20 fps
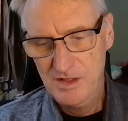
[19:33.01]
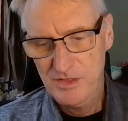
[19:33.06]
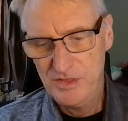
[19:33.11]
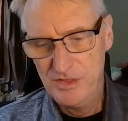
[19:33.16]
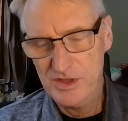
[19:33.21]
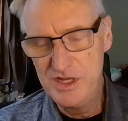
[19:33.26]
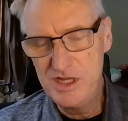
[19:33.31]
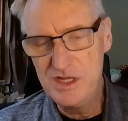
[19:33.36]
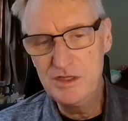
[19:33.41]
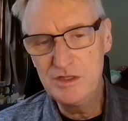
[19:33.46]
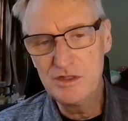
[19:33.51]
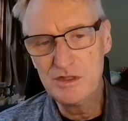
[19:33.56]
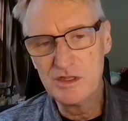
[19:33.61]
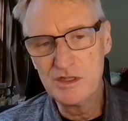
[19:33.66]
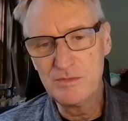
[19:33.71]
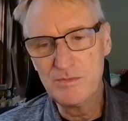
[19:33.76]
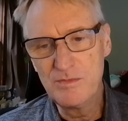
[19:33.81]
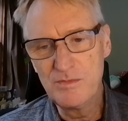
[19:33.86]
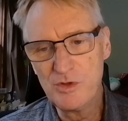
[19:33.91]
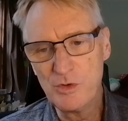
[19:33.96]
The,
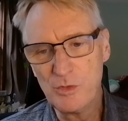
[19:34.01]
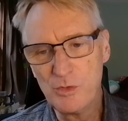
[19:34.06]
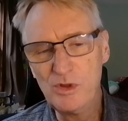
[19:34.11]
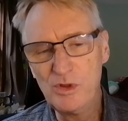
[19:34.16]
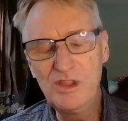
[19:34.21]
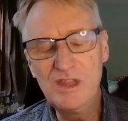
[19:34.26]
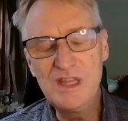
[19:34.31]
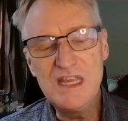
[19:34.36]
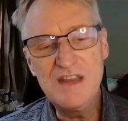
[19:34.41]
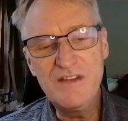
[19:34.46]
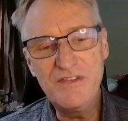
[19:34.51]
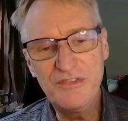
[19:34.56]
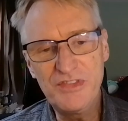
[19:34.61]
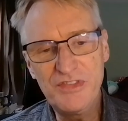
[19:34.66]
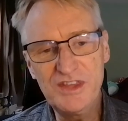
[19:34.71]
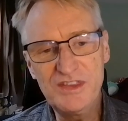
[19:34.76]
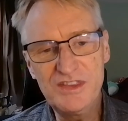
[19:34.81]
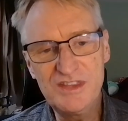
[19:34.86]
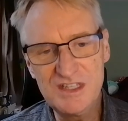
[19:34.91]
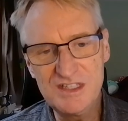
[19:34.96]
the the relief
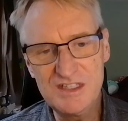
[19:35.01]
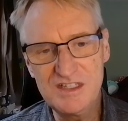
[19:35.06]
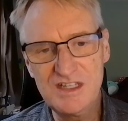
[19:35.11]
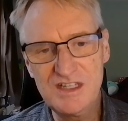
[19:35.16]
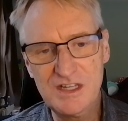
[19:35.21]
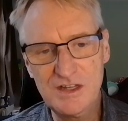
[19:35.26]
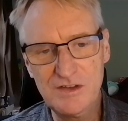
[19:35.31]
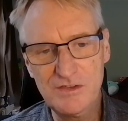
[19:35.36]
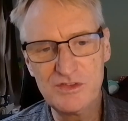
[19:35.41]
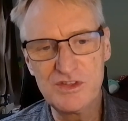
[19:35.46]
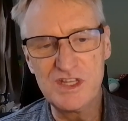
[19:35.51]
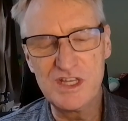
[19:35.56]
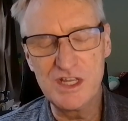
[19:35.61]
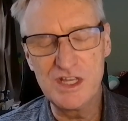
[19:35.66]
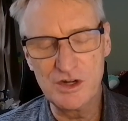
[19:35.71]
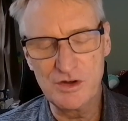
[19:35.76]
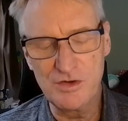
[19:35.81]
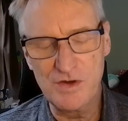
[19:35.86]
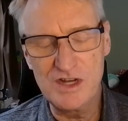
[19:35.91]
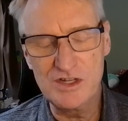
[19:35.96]
that this gives the
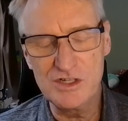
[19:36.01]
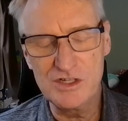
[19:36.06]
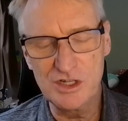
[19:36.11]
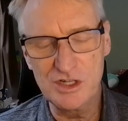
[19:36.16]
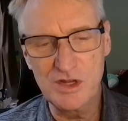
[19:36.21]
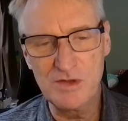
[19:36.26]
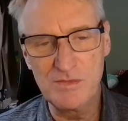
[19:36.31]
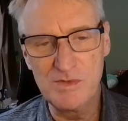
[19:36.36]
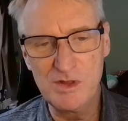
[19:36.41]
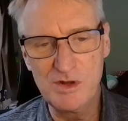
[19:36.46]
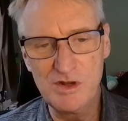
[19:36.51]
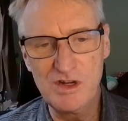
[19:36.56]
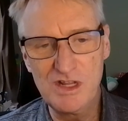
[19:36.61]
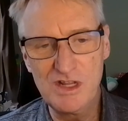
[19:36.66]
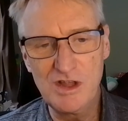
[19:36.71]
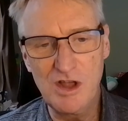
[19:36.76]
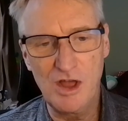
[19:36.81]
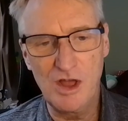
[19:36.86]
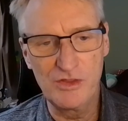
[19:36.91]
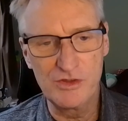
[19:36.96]
integration
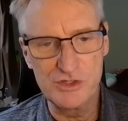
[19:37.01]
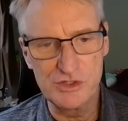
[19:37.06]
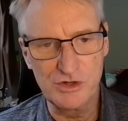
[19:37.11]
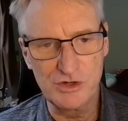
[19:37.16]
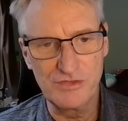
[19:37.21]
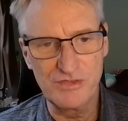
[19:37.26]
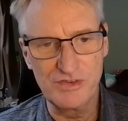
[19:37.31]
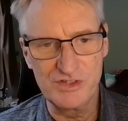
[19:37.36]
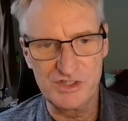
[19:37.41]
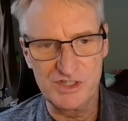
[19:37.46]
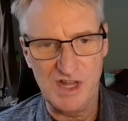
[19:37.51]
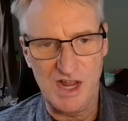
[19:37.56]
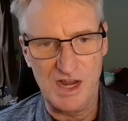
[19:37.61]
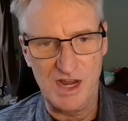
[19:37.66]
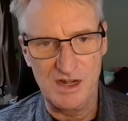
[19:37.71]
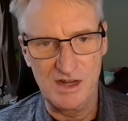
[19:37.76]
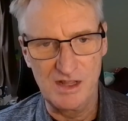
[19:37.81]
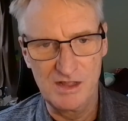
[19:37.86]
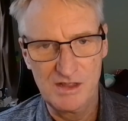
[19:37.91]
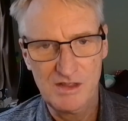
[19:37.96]
community on the service
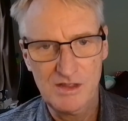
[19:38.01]
side.